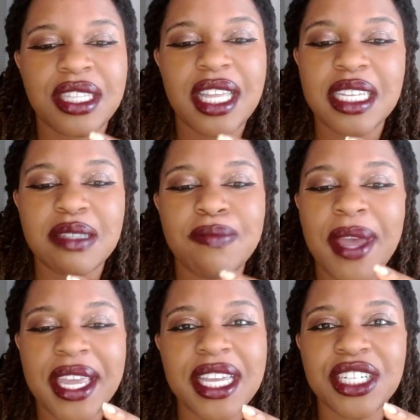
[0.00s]
things
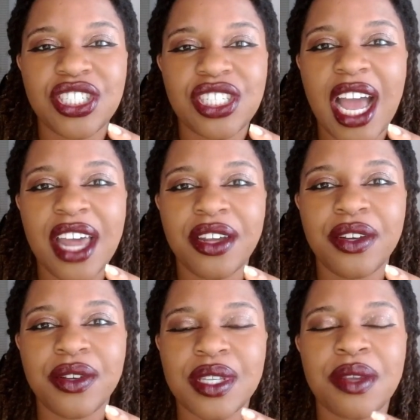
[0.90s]
making
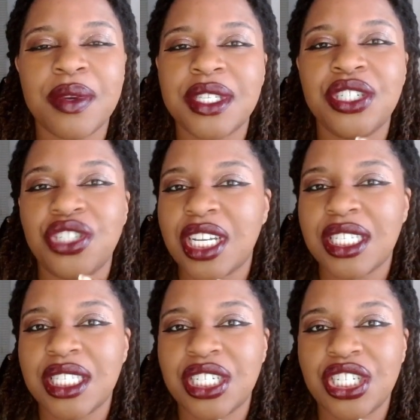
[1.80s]
shadows, and it wasn't
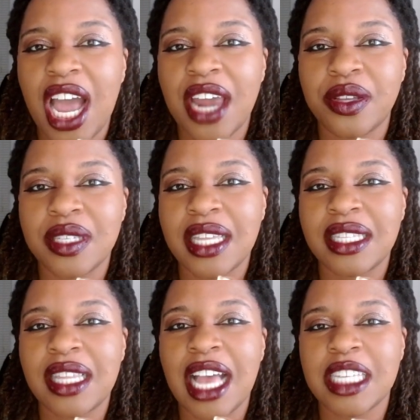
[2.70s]
just the shadows that
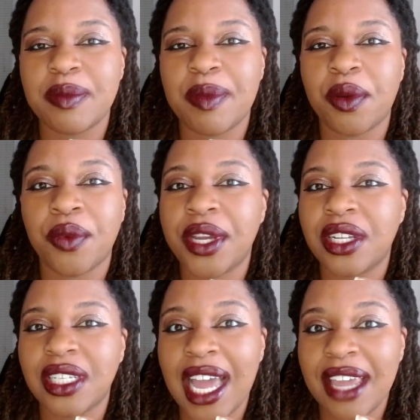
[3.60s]
has been
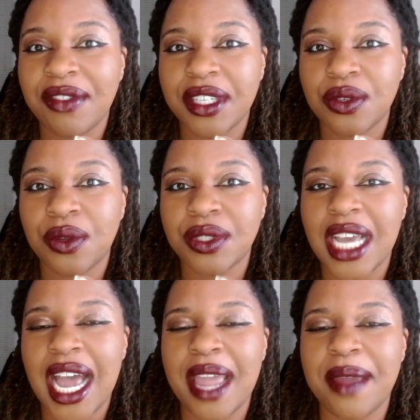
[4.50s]
real life this whole
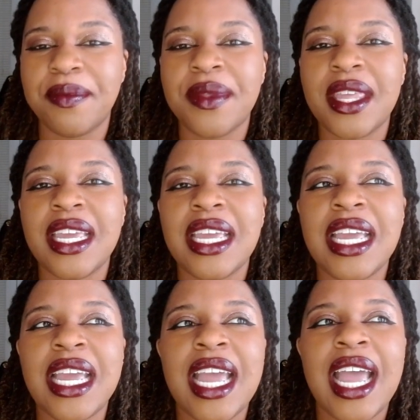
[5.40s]
time.
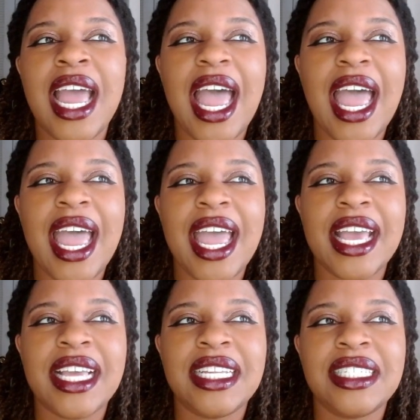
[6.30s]

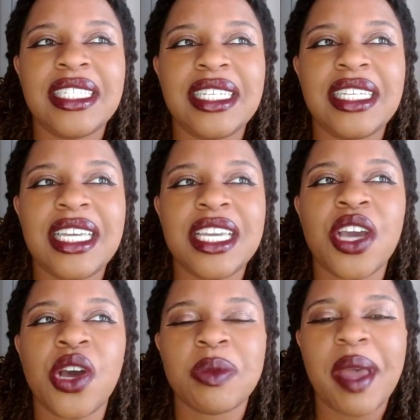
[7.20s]
And he
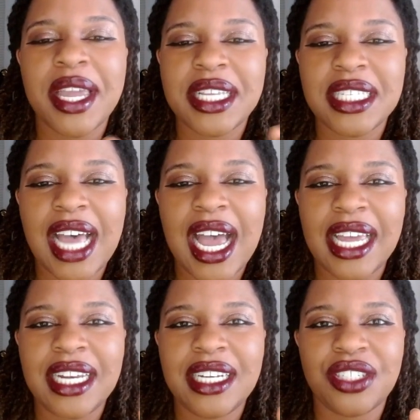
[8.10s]
goes back
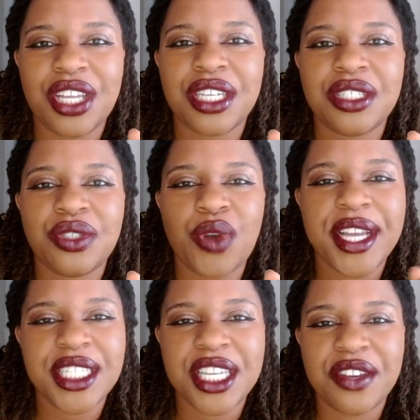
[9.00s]
inside and like
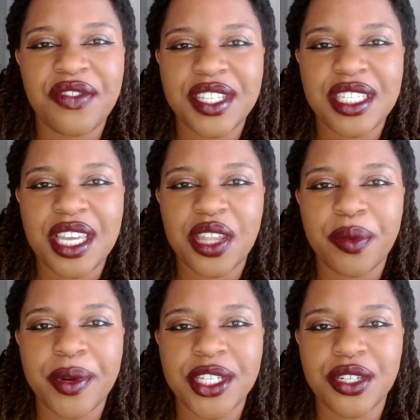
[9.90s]
tries to convince the
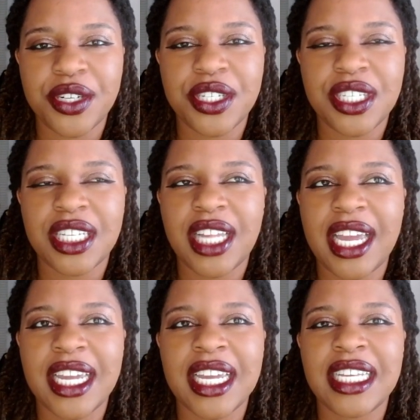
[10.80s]
other prisoners to
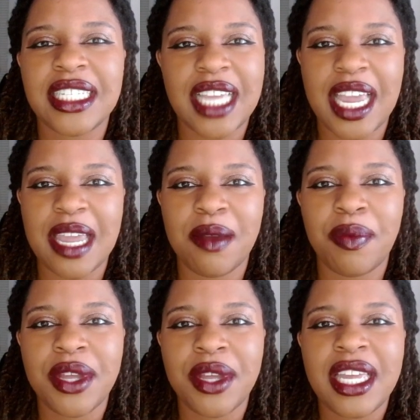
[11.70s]
like escape
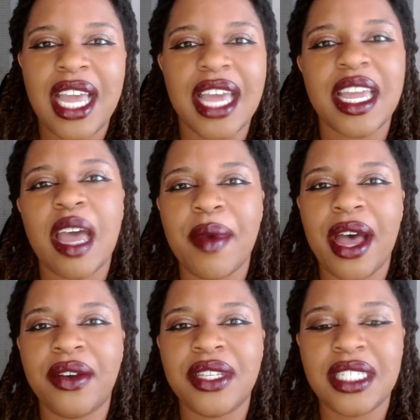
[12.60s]
and come
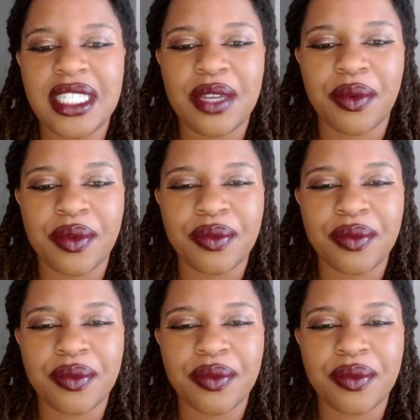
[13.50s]
out and see,